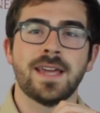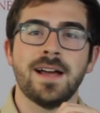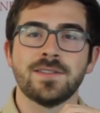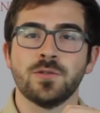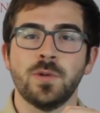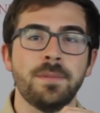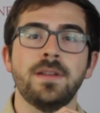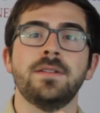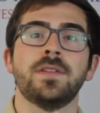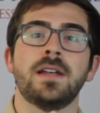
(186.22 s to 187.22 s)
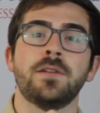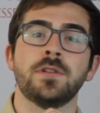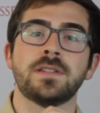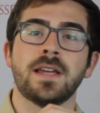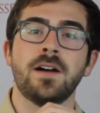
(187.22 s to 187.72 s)
Council, we believe that
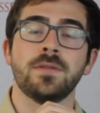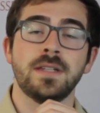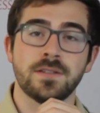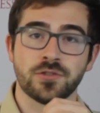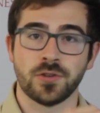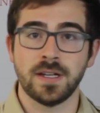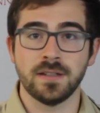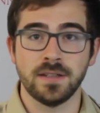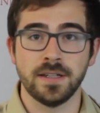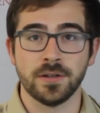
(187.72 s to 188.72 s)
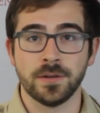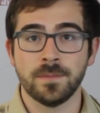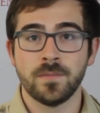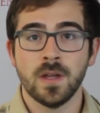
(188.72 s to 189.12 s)
every Scout needs a trained leader.